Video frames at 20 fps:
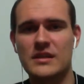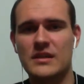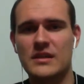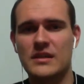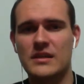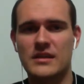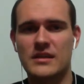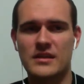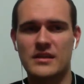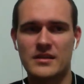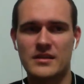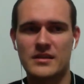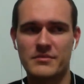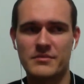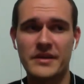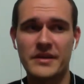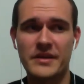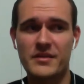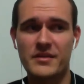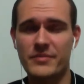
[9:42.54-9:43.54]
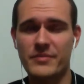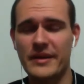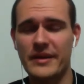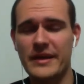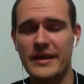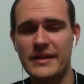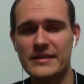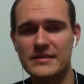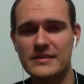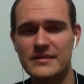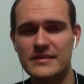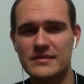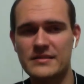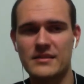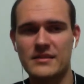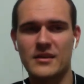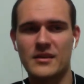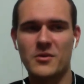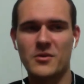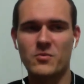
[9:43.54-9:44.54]
make it paid.
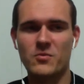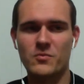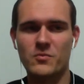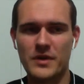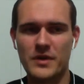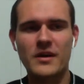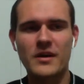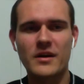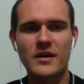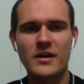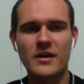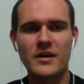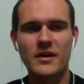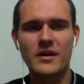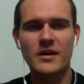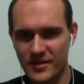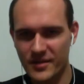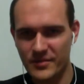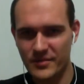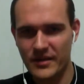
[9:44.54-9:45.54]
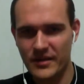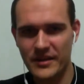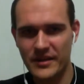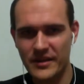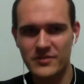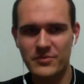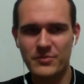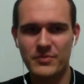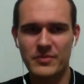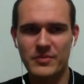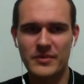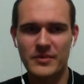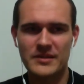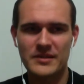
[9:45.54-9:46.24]
We are thinking about it,